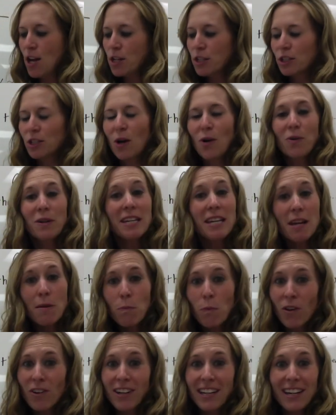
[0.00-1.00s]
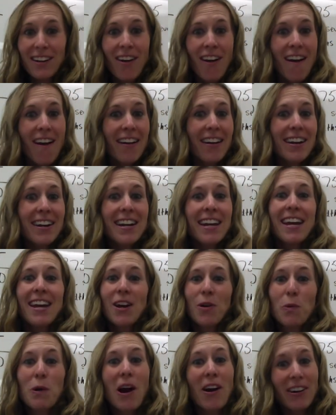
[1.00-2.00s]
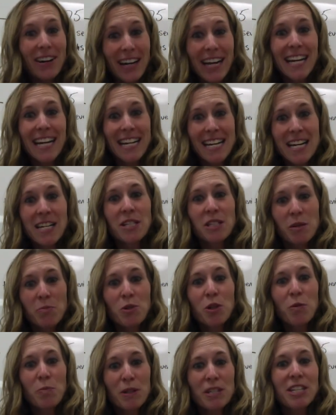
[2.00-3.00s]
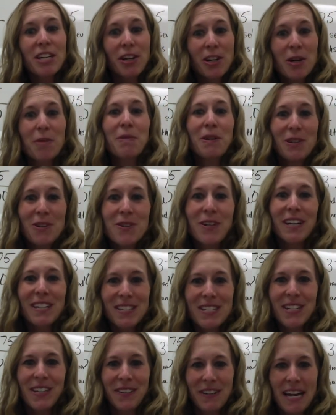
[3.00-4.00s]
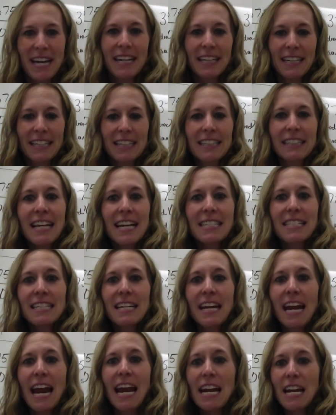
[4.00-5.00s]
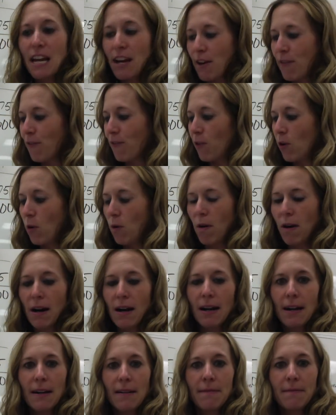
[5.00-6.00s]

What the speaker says: So, keep working hard. We are getting into some new material, but you can do it. Lesson 84.